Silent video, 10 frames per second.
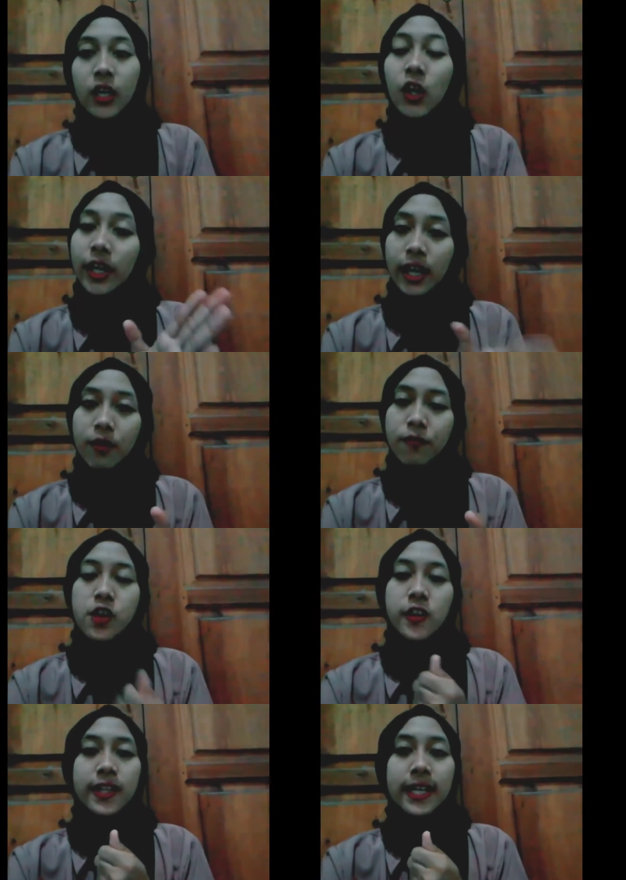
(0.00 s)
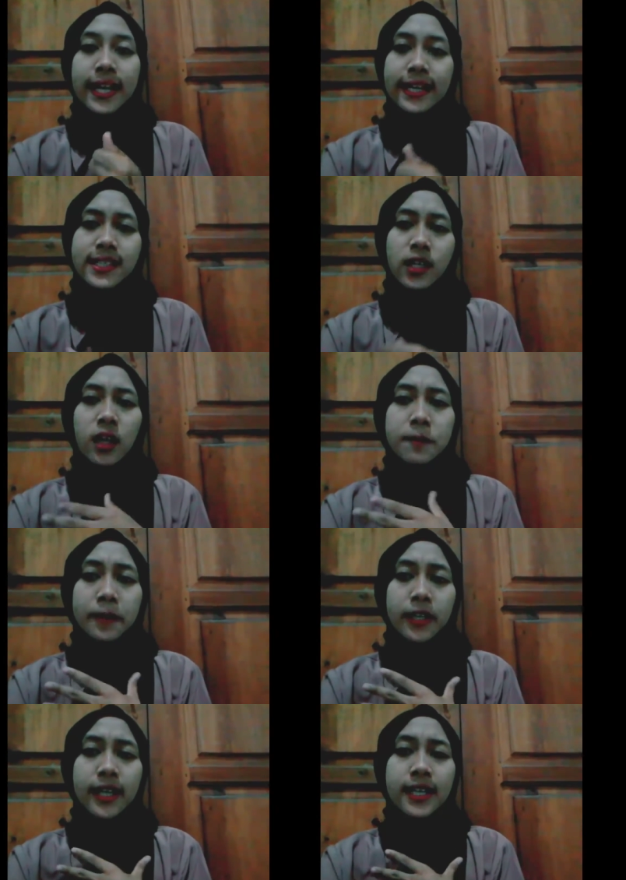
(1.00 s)
Okay, for the next
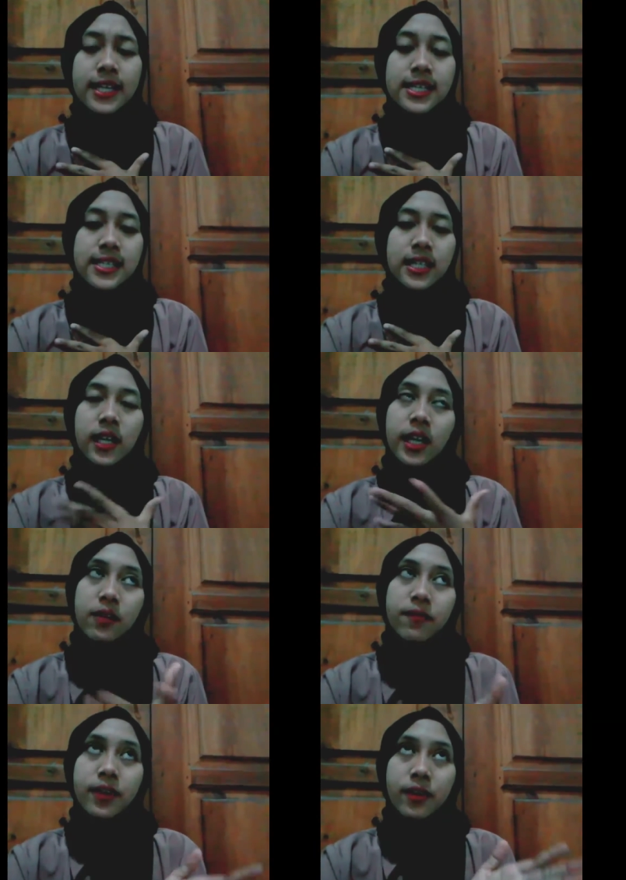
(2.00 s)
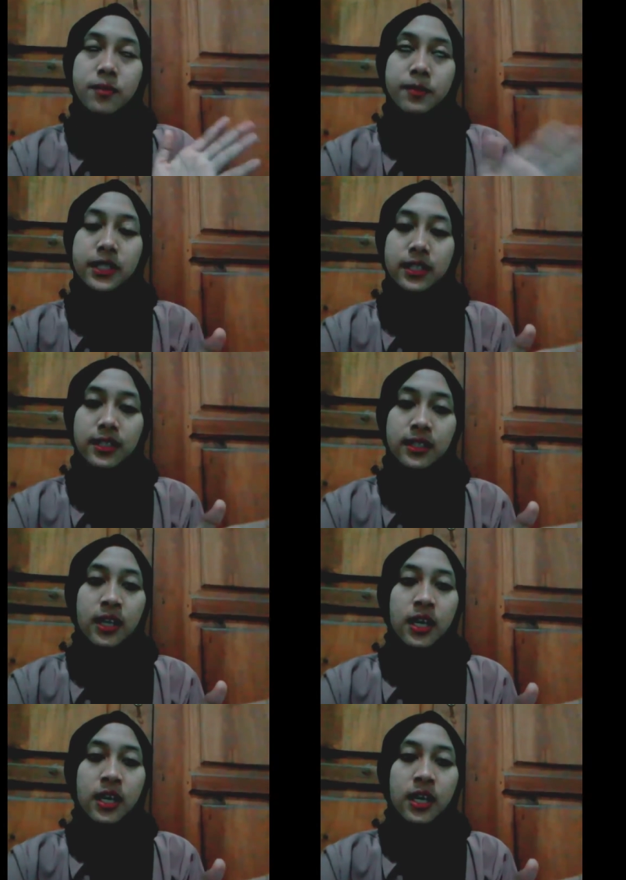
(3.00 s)
component is environment.